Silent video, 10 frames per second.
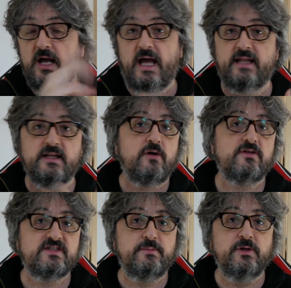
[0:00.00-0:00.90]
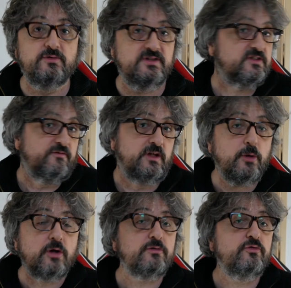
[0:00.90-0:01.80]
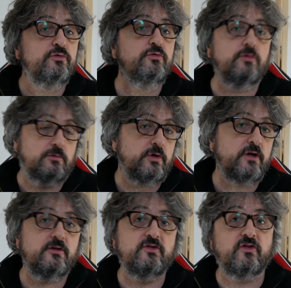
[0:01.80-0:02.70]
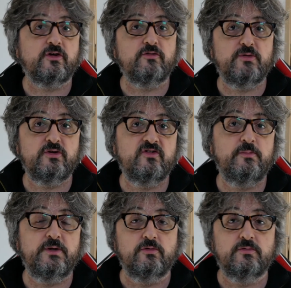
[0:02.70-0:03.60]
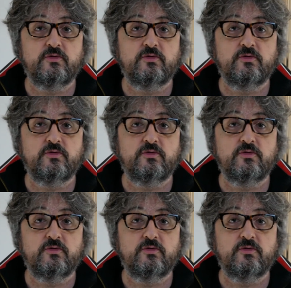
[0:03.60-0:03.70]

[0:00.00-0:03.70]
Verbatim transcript: and now the CPU is available to run the second uh, CPU.